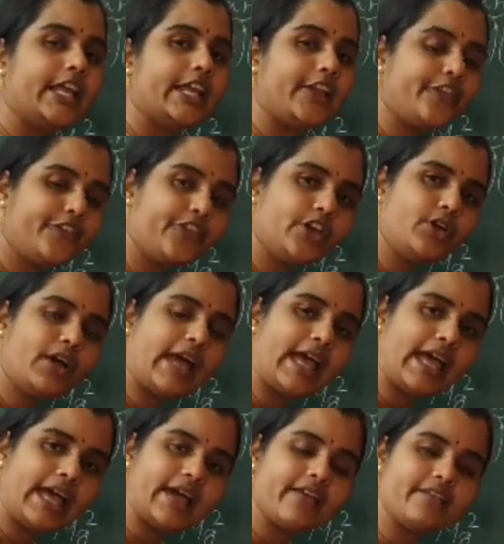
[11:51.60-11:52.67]
If you
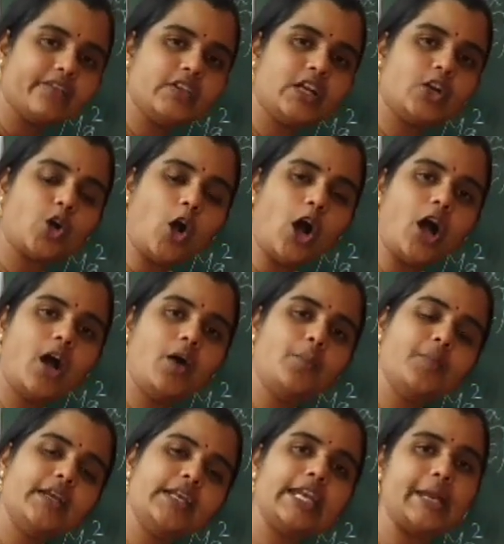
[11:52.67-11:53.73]
have the
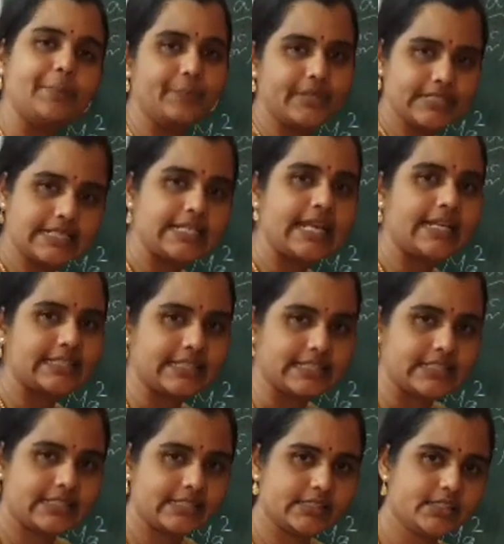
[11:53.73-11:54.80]
common numbers like
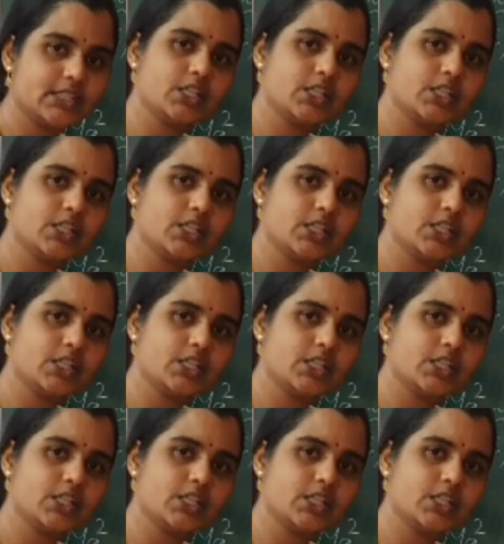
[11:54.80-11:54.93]
this.